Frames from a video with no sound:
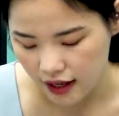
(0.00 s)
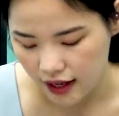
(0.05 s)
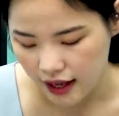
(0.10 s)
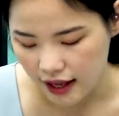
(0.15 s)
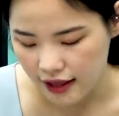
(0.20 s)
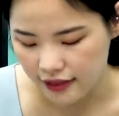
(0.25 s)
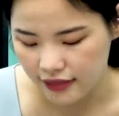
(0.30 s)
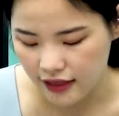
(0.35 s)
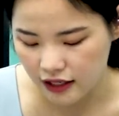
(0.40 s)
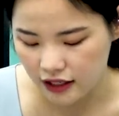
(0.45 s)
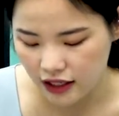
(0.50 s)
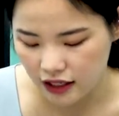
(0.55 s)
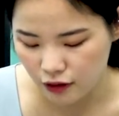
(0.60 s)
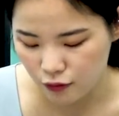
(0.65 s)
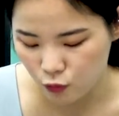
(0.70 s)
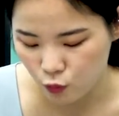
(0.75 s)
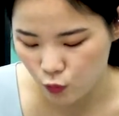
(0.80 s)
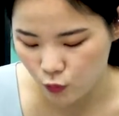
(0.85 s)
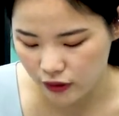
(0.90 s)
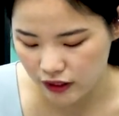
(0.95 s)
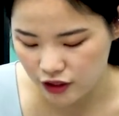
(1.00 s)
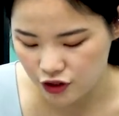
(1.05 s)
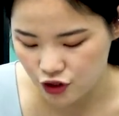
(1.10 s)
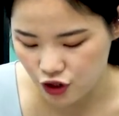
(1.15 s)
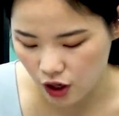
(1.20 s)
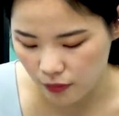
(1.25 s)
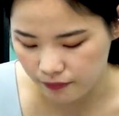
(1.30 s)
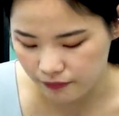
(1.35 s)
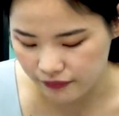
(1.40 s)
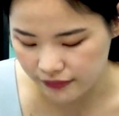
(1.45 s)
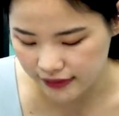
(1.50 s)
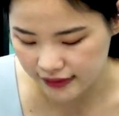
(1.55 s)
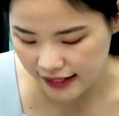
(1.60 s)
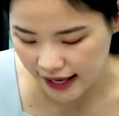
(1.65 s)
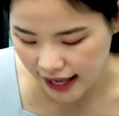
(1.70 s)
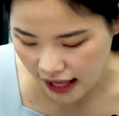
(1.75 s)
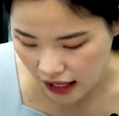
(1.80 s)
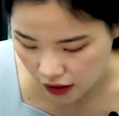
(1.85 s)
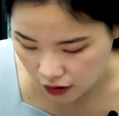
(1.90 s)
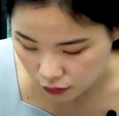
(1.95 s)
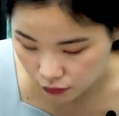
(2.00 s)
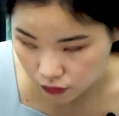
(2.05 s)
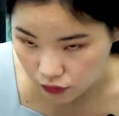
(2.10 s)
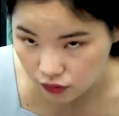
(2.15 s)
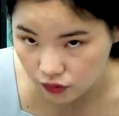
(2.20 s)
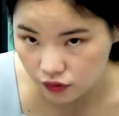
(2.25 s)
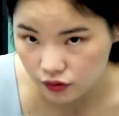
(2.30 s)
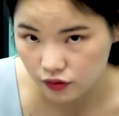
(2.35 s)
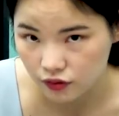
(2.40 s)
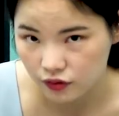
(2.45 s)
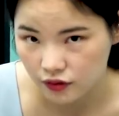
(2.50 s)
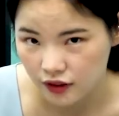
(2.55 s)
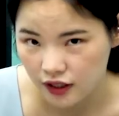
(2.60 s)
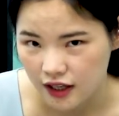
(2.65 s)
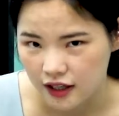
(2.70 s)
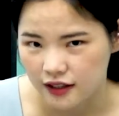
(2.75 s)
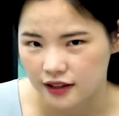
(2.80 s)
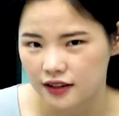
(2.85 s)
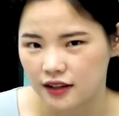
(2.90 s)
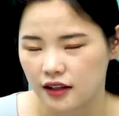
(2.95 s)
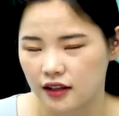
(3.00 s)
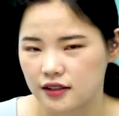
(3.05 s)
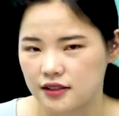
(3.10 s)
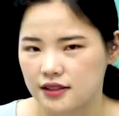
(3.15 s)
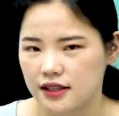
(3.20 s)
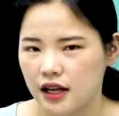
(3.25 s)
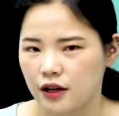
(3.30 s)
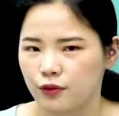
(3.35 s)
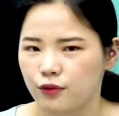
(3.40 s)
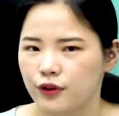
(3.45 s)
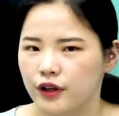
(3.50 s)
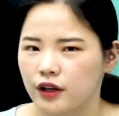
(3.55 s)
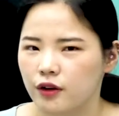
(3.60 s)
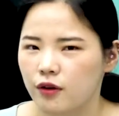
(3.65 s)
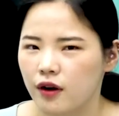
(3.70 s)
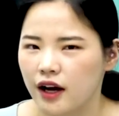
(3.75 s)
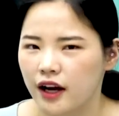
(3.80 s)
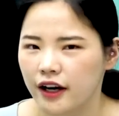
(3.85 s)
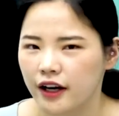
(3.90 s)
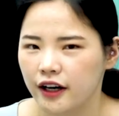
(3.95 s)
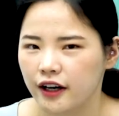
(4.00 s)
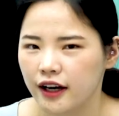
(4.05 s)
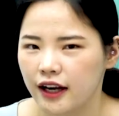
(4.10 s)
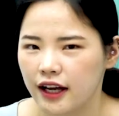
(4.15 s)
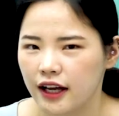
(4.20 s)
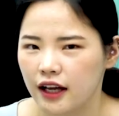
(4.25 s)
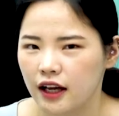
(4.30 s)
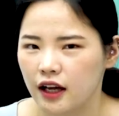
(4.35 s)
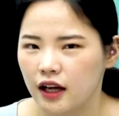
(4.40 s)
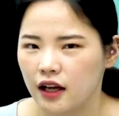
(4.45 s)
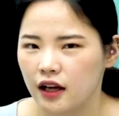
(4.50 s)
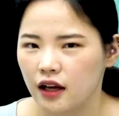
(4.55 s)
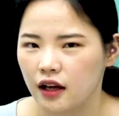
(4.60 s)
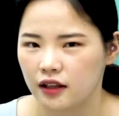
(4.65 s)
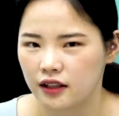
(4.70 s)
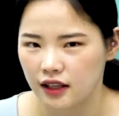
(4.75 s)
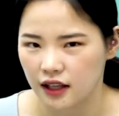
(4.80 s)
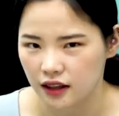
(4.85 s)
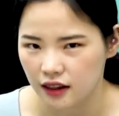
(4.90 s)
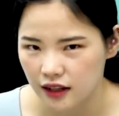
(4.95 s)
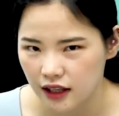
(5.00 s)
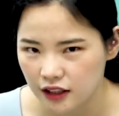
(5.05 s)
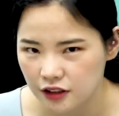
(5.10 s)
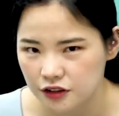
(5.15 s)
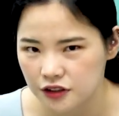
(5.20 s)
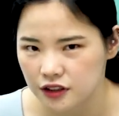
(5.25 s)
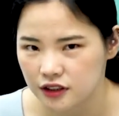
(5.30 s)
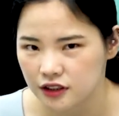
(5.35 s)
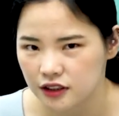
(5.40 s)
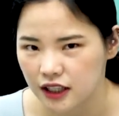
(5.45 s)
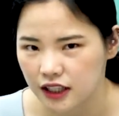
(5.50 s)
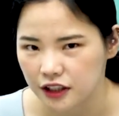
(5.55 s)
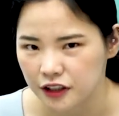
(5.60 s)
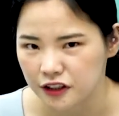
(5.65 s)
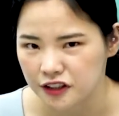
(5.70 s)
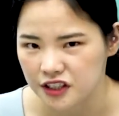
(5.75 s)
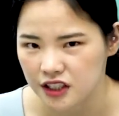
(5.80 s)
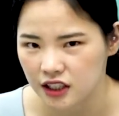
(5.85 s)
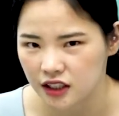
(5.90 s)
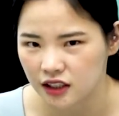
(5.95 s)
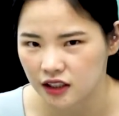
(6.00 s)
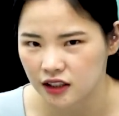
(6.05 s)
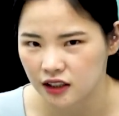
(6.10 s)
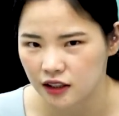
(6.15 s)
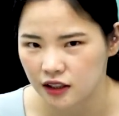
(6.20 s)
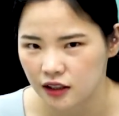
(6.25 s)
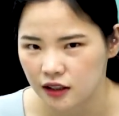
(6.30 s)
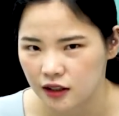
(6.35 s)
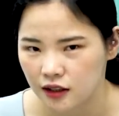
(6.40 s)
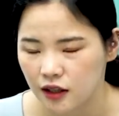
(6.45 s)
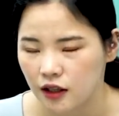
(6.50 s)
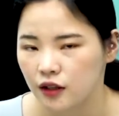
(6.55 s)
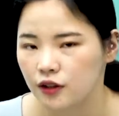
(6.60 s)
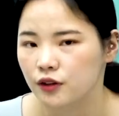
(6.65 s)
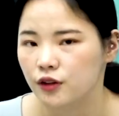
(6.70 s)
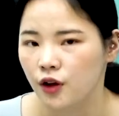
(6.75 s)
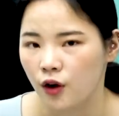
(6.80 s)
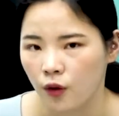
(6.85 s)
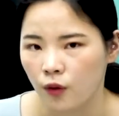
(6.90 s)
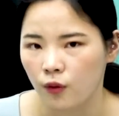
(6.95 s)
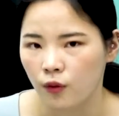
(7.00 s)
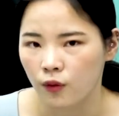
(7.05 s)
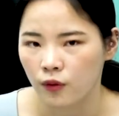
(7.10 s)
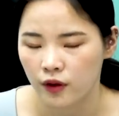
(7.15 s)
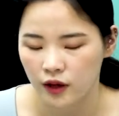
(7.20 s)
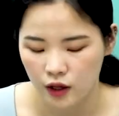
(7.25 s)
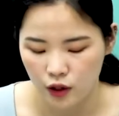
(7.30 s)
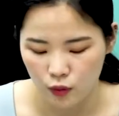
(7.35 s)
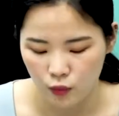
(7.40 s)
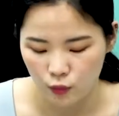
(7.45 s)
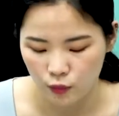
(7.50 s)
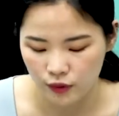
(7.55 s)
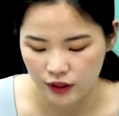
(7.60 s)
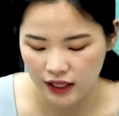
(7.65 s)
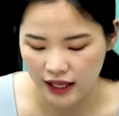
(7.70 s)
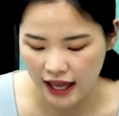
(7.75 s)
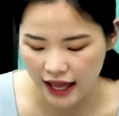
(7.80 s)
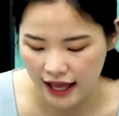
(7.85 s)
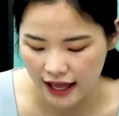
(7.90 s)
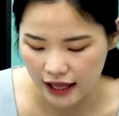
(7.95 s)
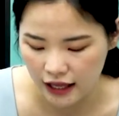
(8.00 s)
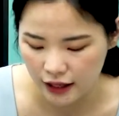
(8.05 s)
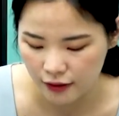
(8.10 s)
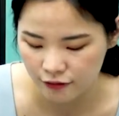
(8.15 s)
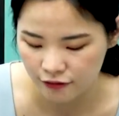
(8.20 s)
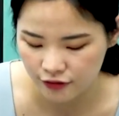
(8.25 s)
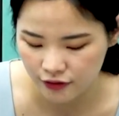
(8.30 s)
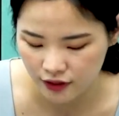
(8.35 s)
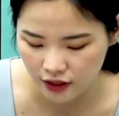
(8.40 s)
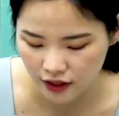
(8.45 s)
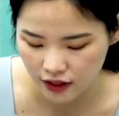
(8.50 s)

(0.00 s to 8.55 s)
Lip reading: And then if we drop down, does that require an electrical energy? No, we have